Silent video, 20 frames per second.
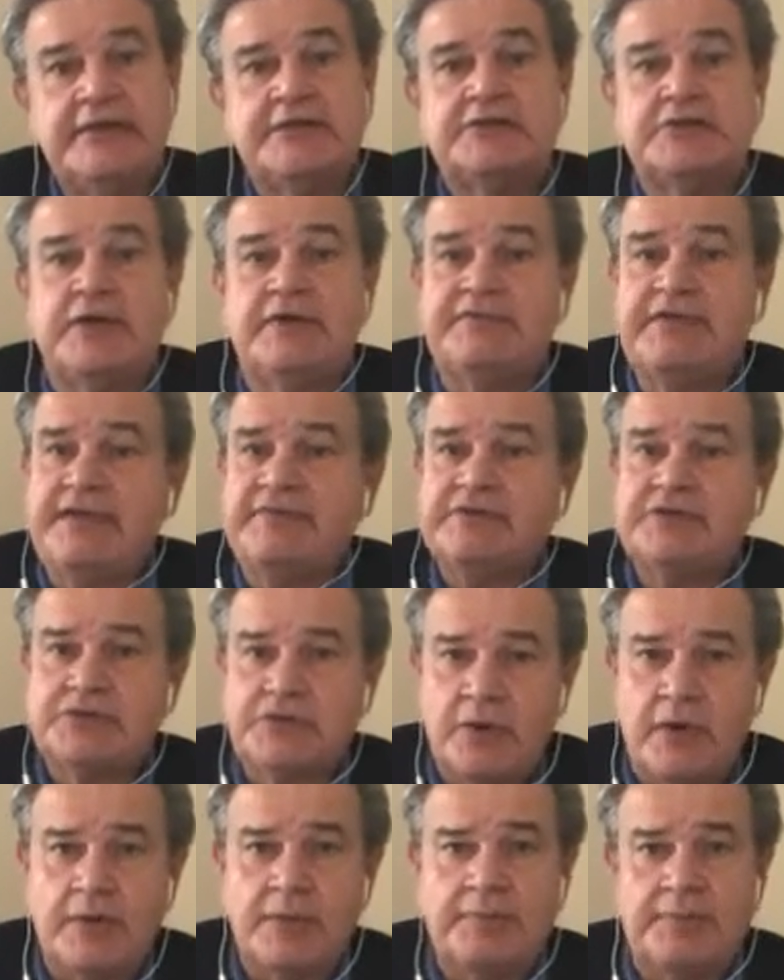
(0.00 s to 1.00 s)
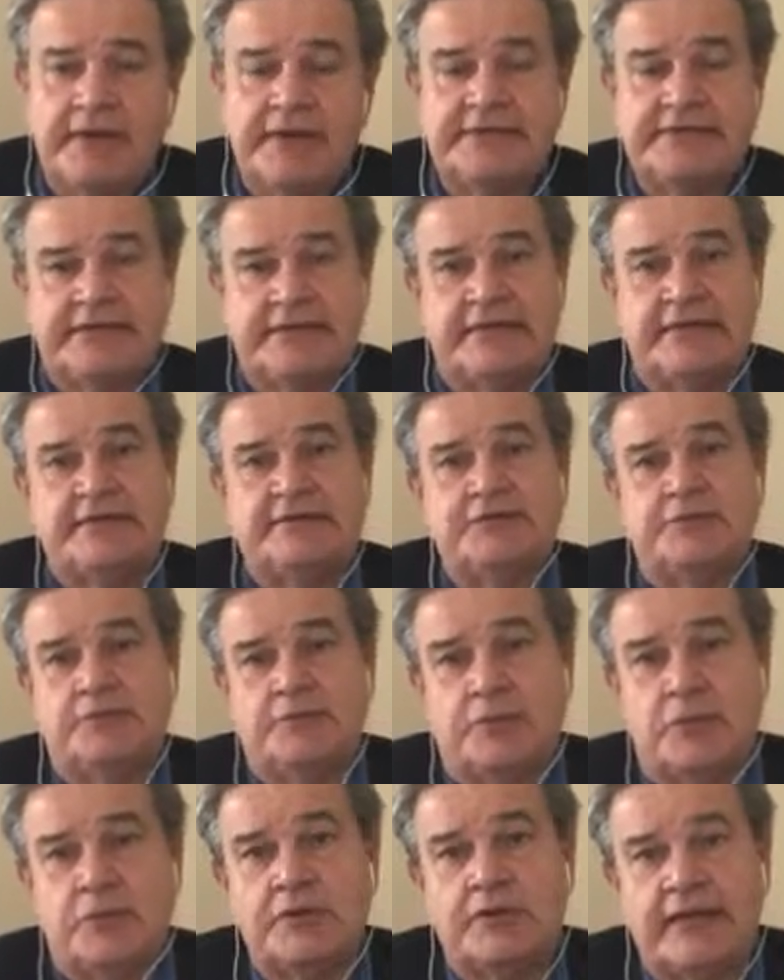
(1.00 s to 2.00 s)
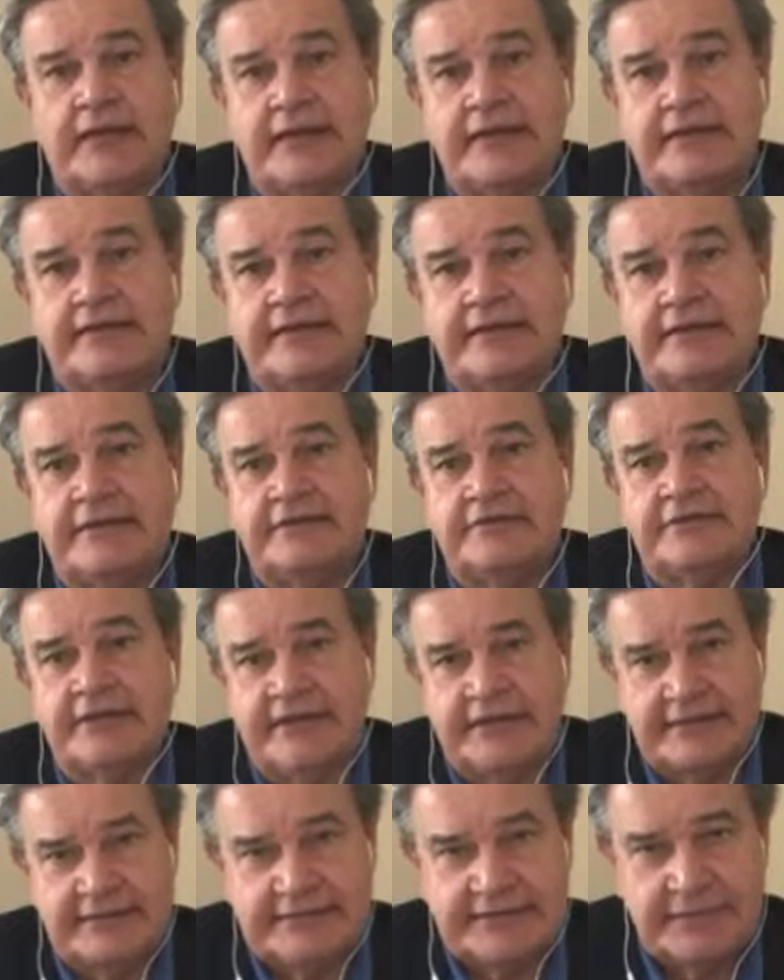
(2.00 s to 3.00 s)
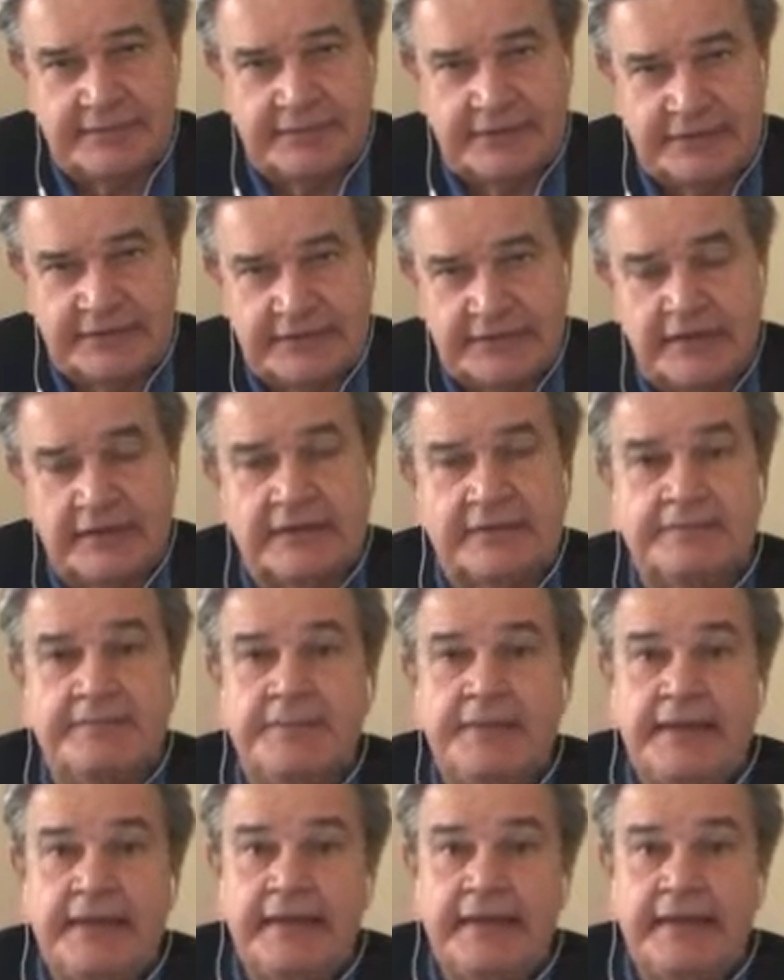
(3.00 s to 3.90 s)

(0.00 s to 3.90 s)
So if you have a strong president, you're more likely to get something done.